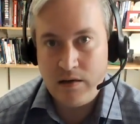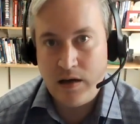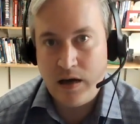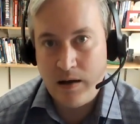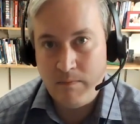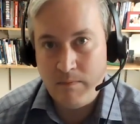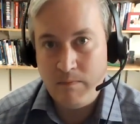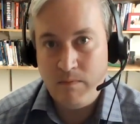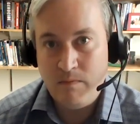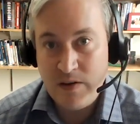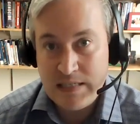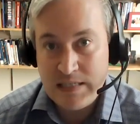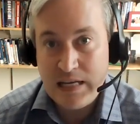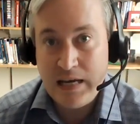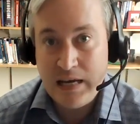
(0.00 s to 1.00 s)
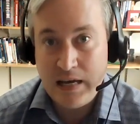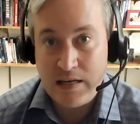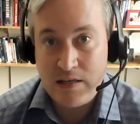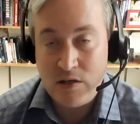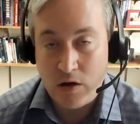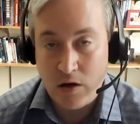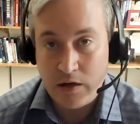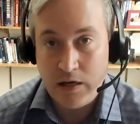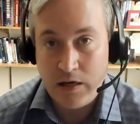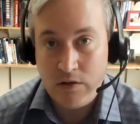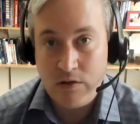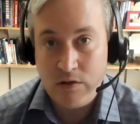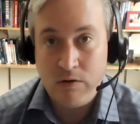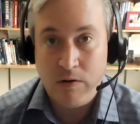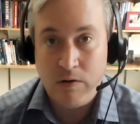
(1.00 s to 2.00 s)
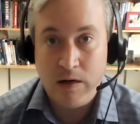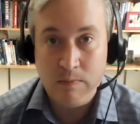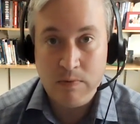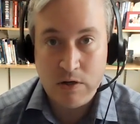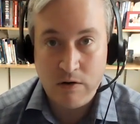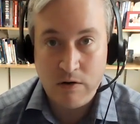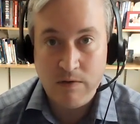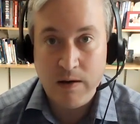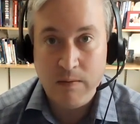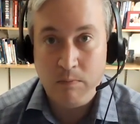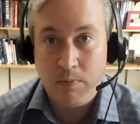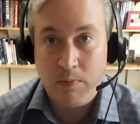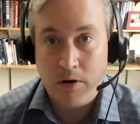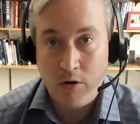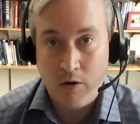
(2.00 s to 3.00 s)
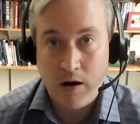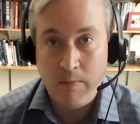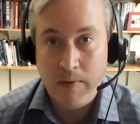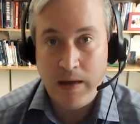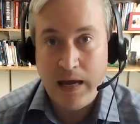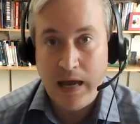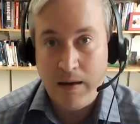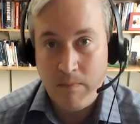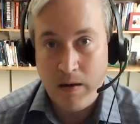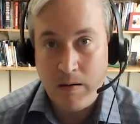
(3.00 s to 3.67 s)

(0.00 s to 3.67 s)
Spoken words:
and talking to and observing programming at